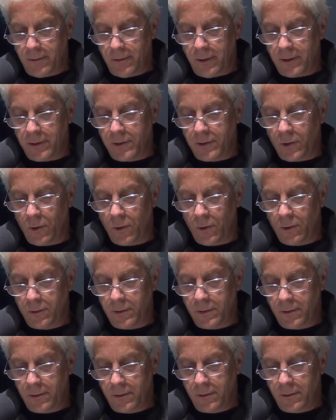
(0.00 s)
and
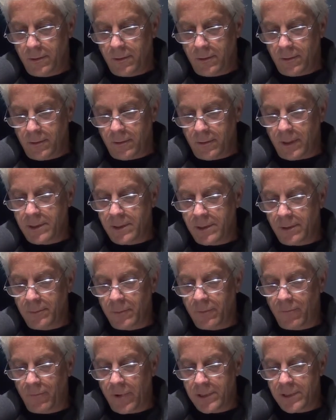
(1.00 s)
told that some
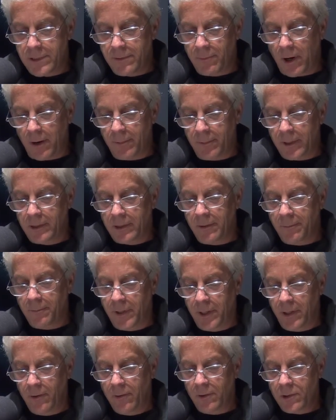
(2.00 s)
Defense Department
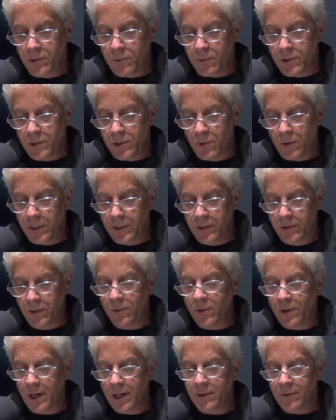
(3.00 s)
computers were showing
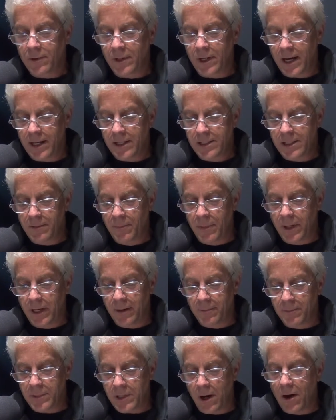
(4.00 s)
200
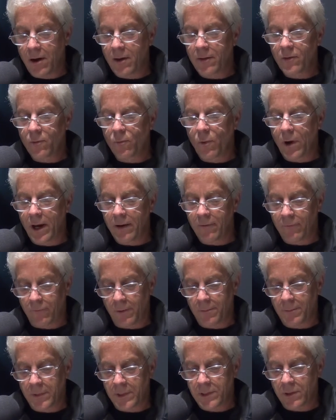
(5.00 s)
ICBMs on the way
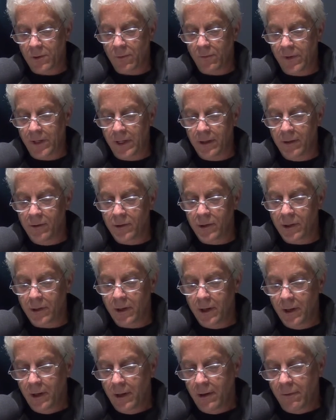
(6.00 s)
from the Soviet
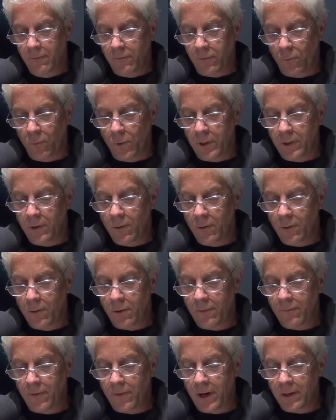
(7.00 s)
Union. For one
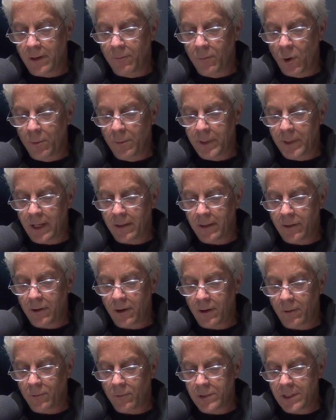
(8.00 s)
horrifying moment, I
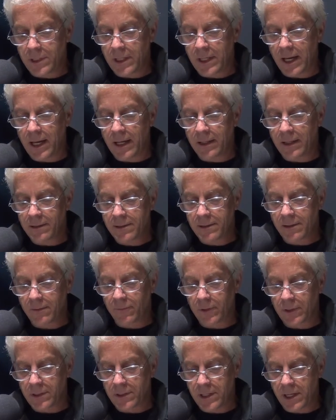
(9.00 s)
thought it was the end of
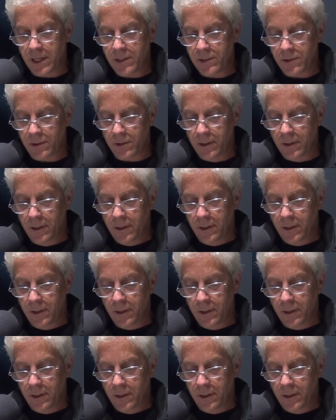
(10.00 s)
civilization.